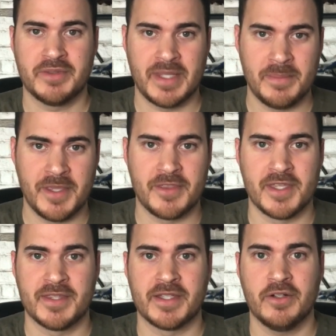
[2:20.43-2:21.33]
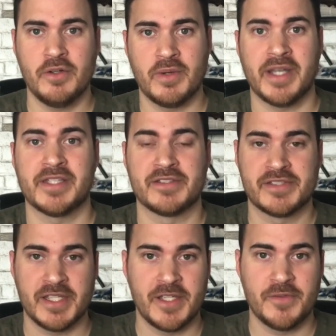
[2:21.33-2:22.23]
they may think that, oh, I can
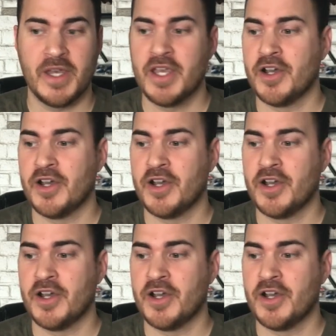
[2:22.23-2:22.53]
save